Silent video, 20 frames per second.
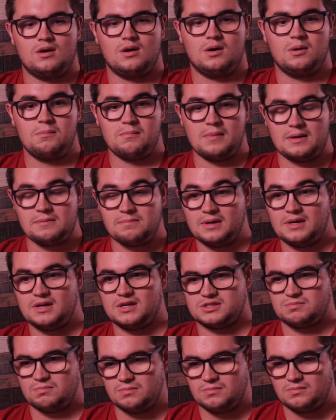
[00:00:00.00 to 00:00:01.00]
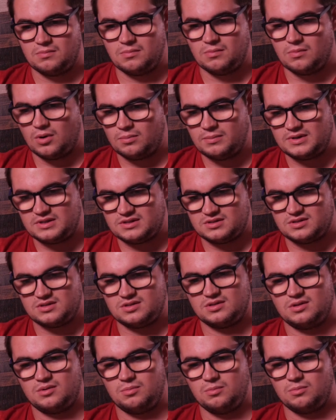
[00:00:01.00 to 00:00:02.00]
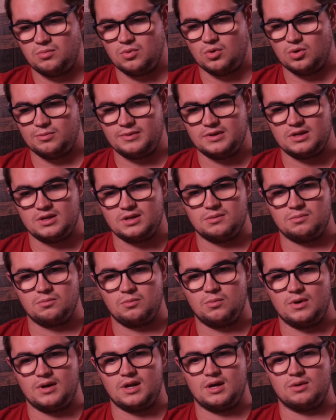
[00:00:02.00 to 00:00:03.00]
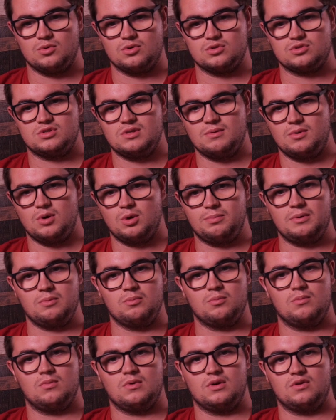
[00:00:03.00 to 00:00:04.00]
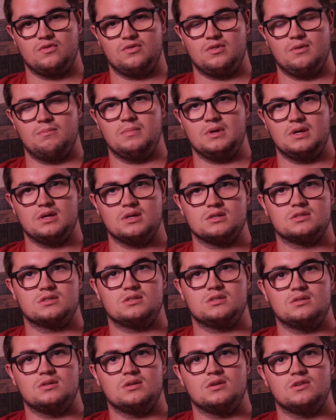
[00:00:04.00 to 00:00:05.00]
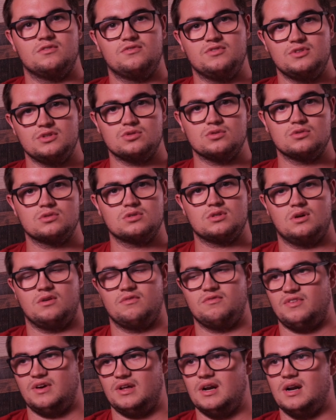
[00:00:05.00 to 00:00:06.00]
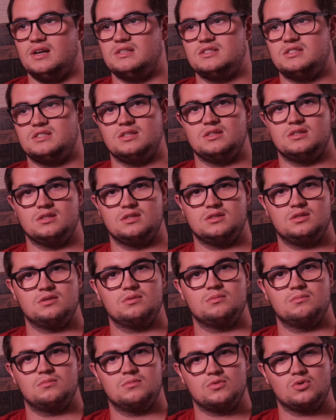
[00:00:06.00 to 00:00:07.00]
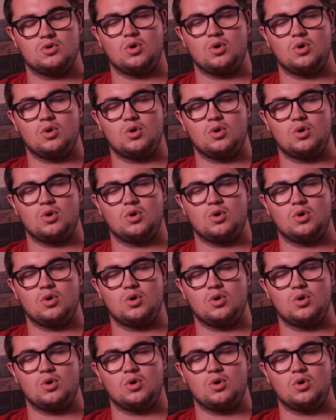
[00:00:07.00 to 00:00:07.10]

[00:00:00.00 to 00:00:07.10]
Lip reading: My biggest moment would be when I was developing one of the biggest features and finally seeing it